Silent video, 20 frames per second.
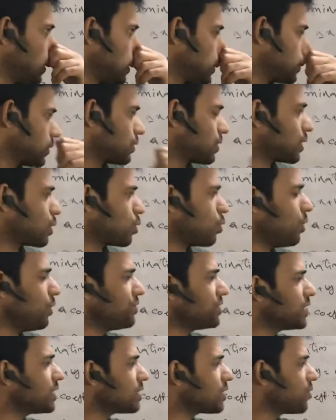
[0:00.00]
So the
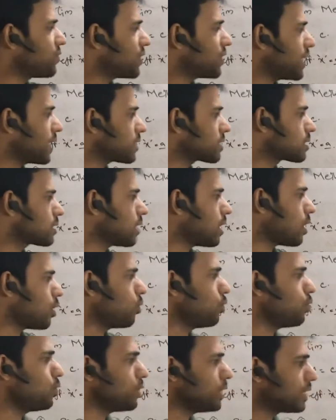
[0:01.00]
coefficient of x,
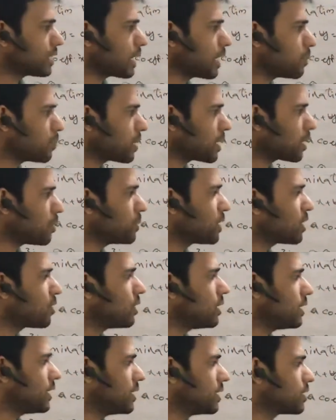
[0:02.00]
how it can become
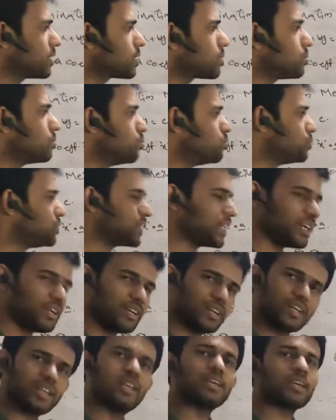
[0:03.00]
equal is,
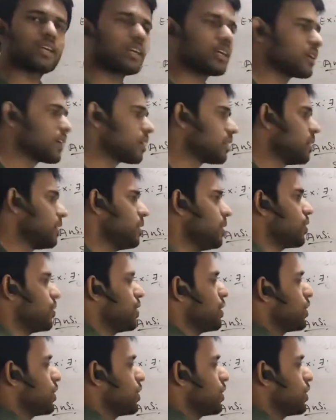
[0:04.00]
generally you